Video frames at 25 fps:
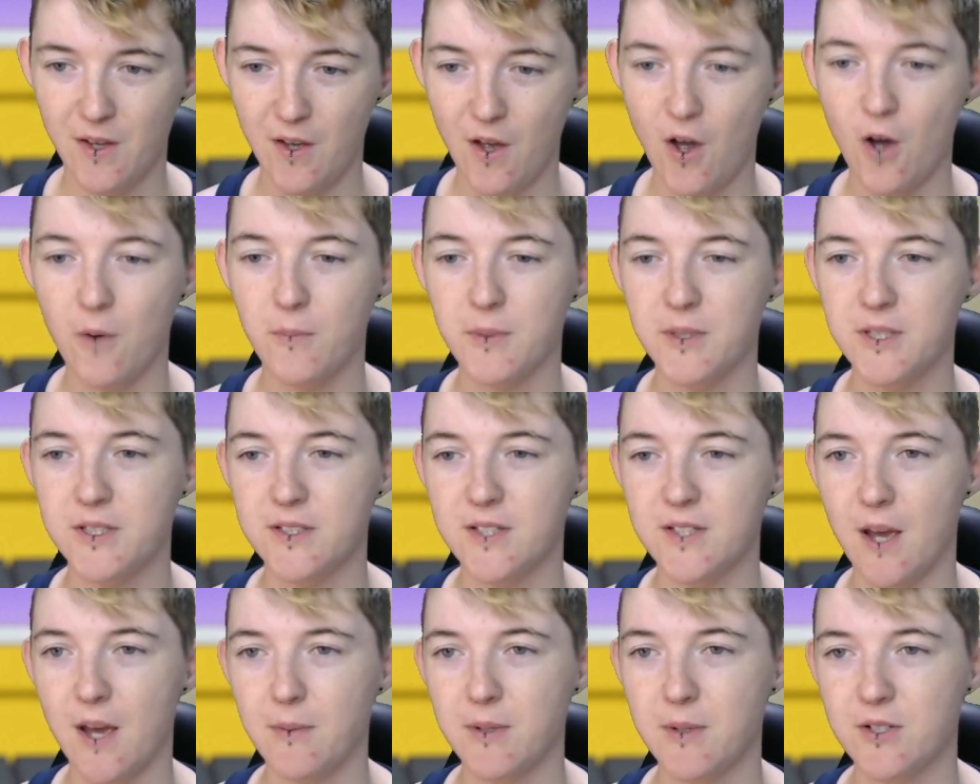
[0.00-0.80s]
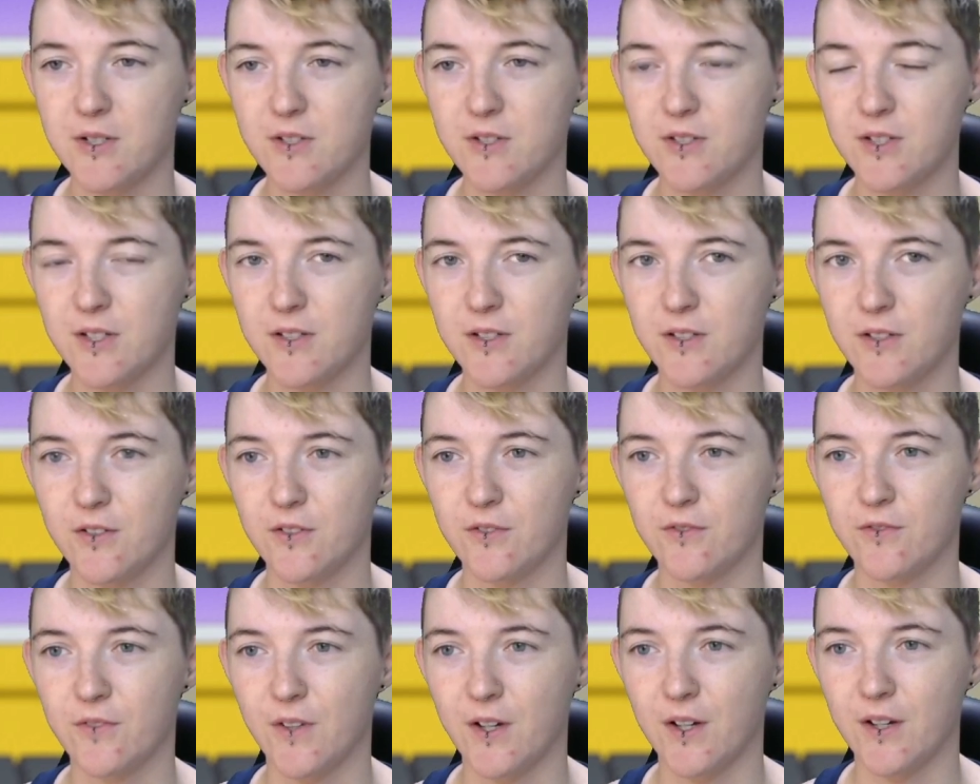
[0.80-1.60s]
Oh, but the damage that
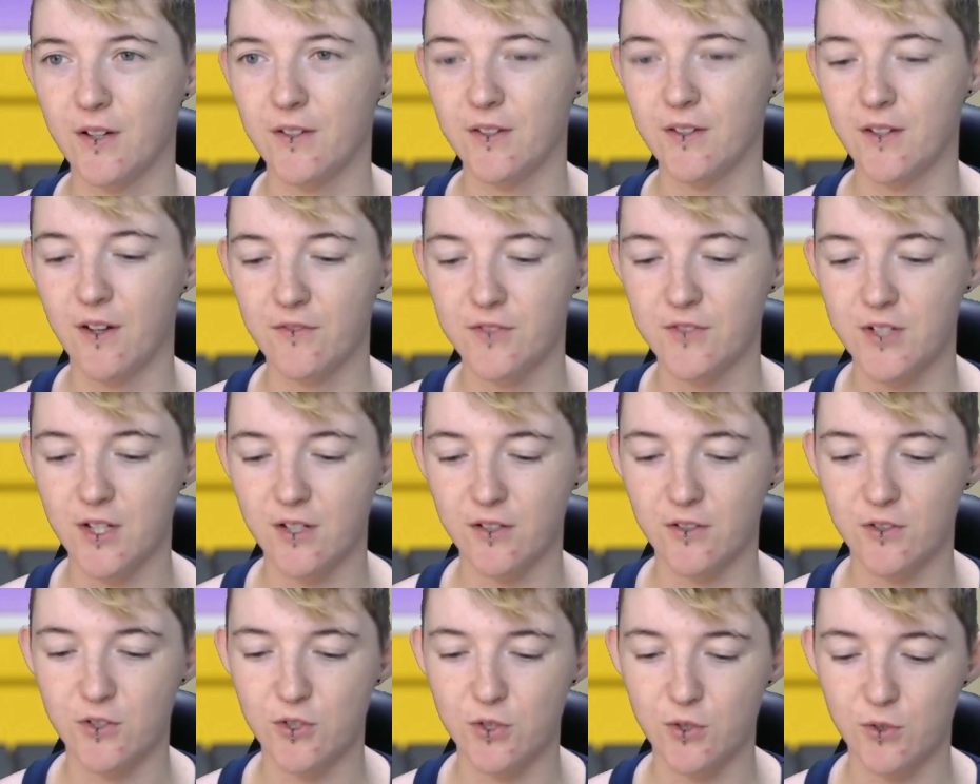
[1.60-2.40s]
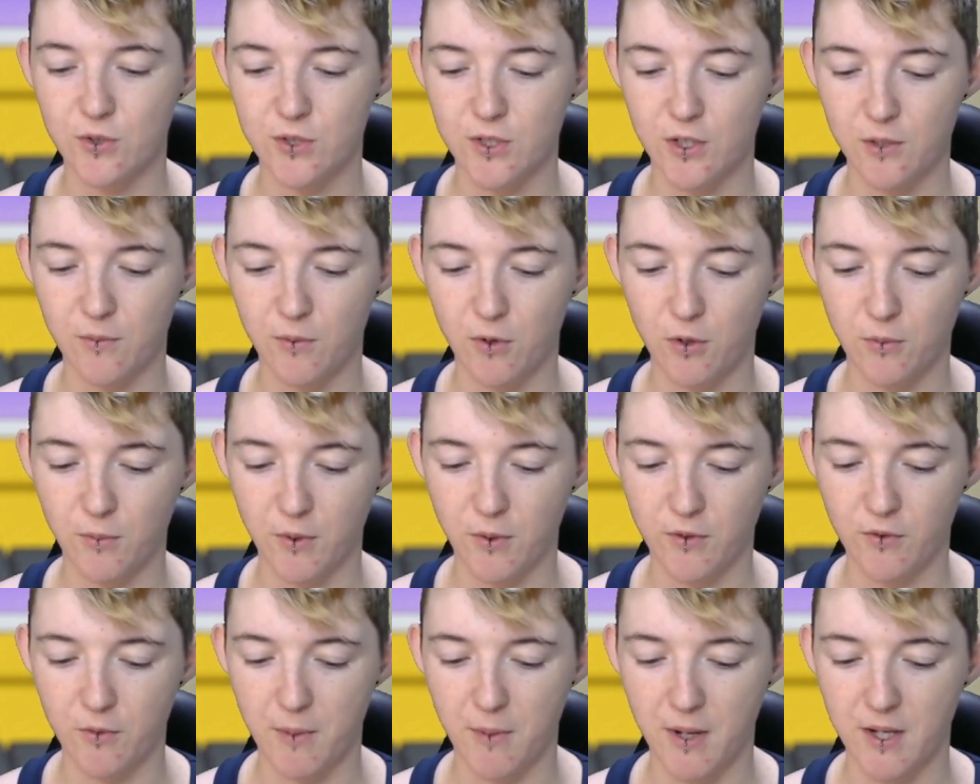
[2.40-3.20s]
you've uh, that I've done to
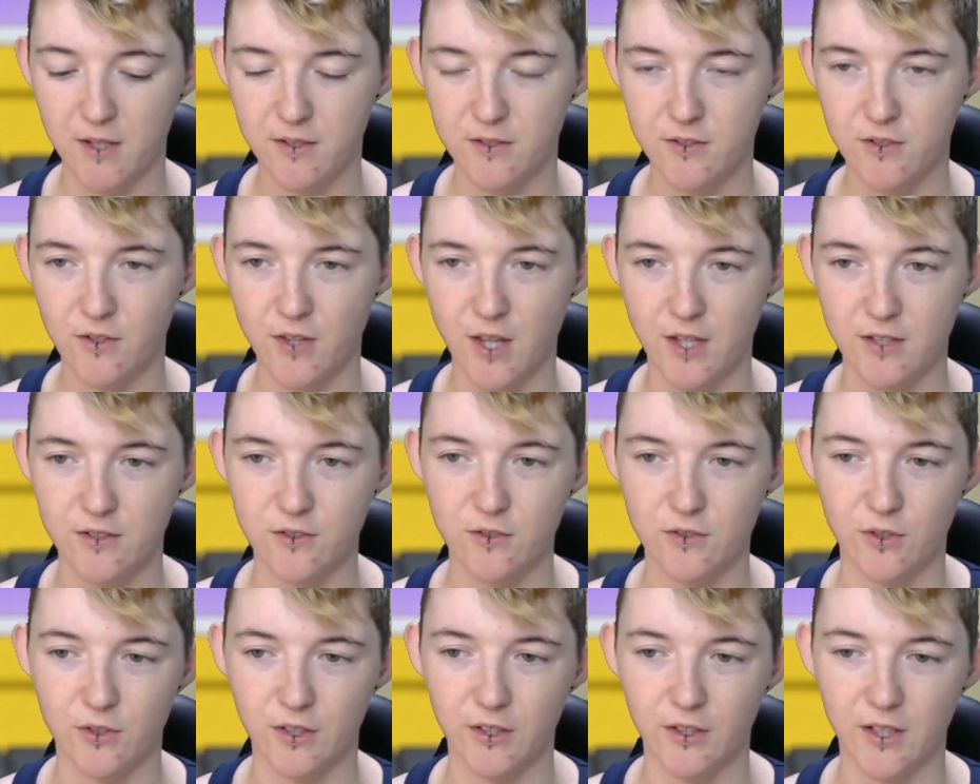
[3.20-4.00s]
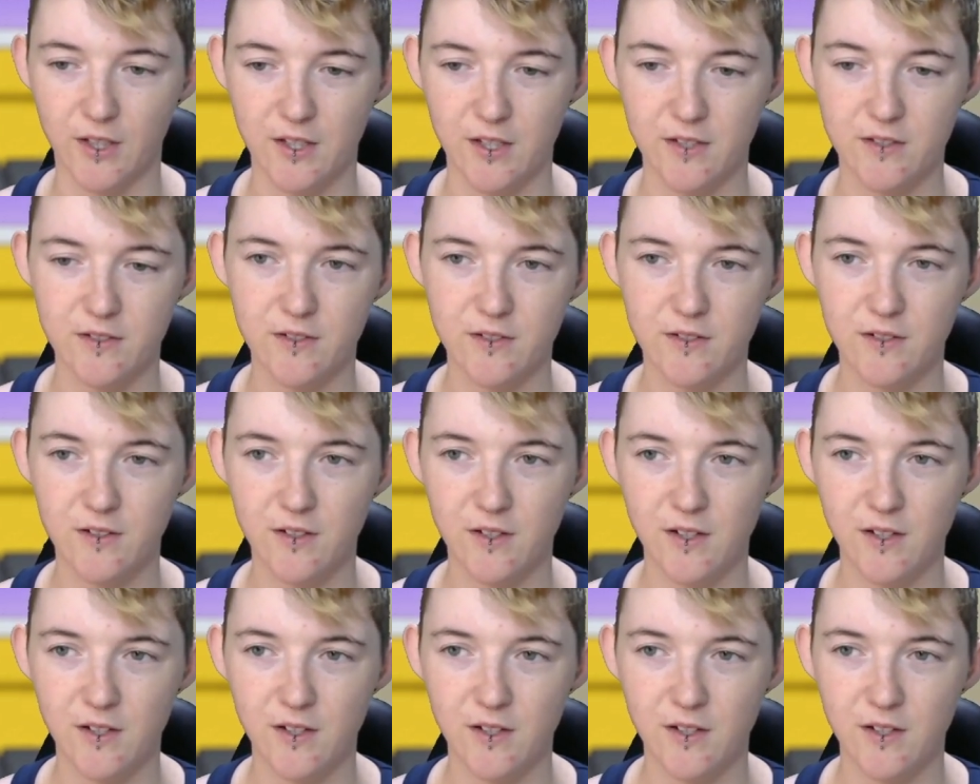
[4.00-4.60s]
Diaboromon remains, so that's good at least.